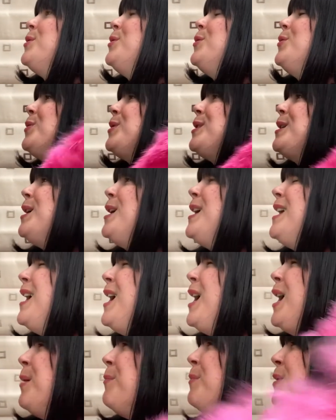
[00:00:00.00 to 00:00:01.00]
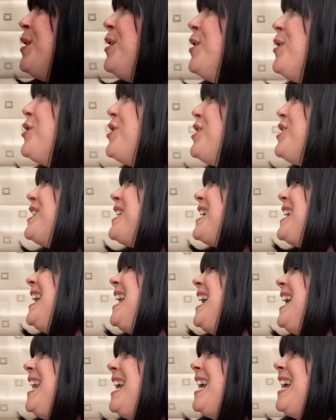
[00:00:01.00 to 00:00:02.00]
Newton, I'm just
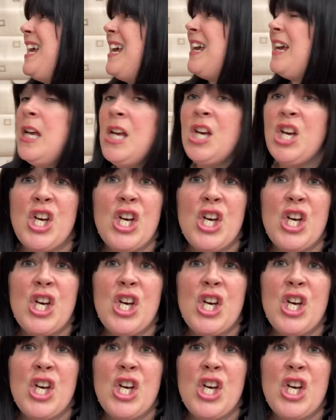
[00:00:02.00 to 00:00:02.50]
cleaning.